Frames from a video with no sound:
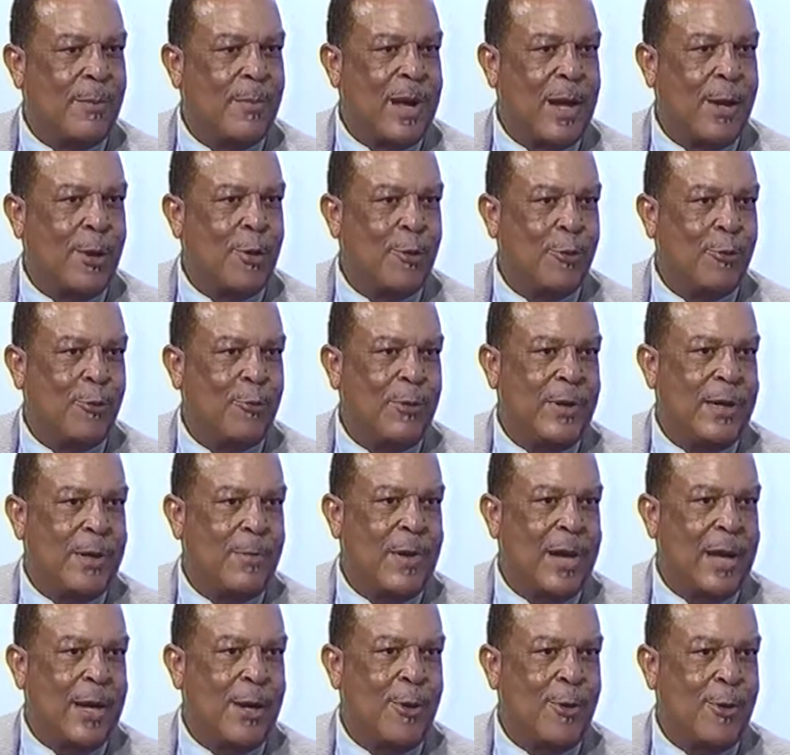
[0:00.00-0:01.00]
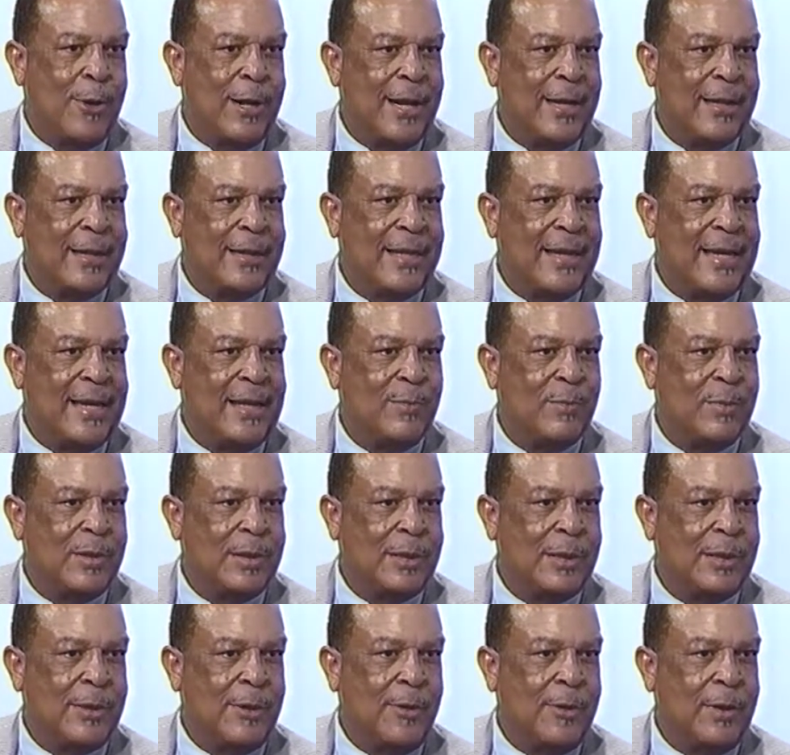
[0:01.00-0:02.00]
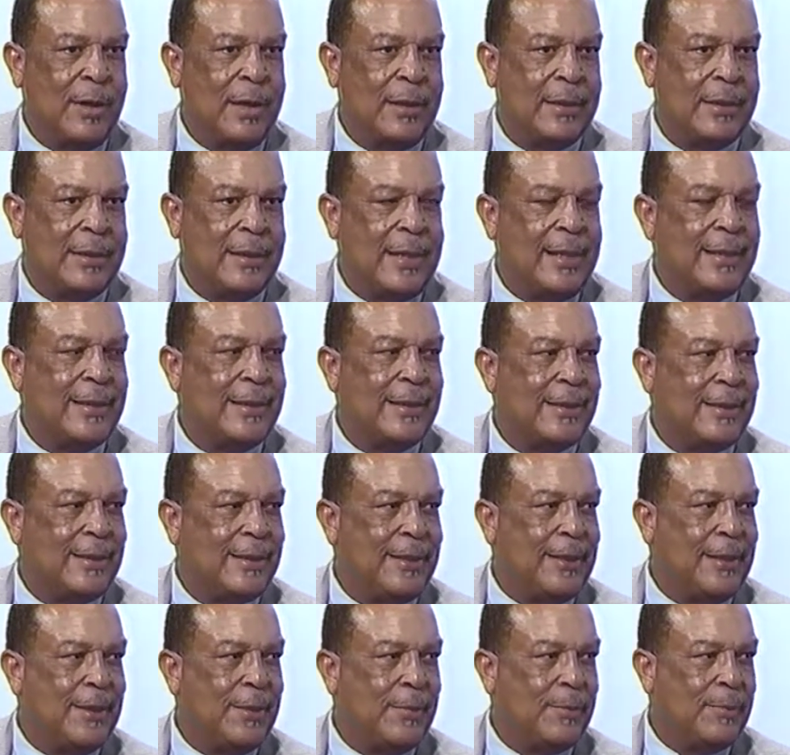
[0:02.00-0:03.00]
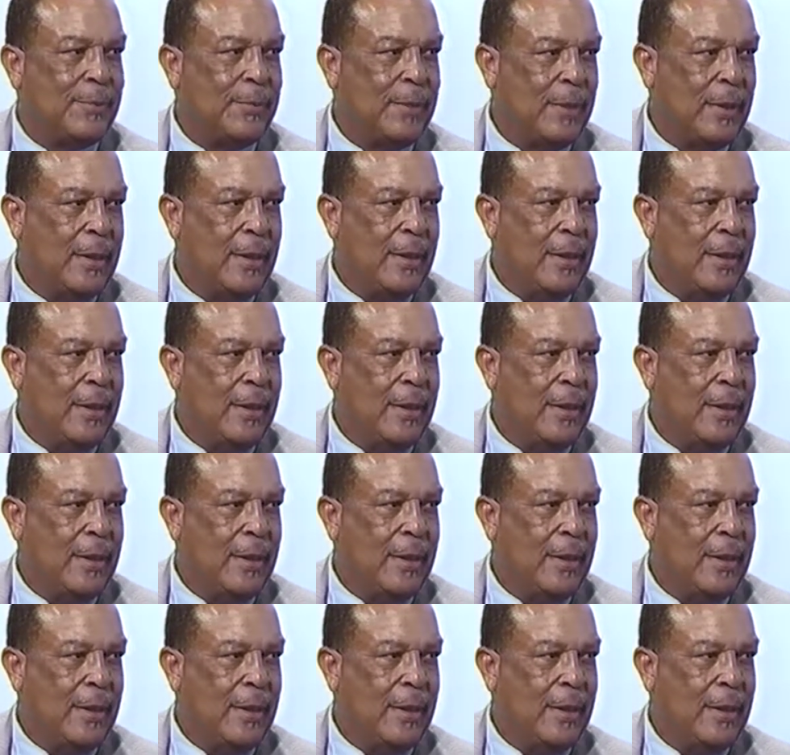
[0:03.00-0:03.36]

You read about a whole lot of things, but you don't get a chance to see them.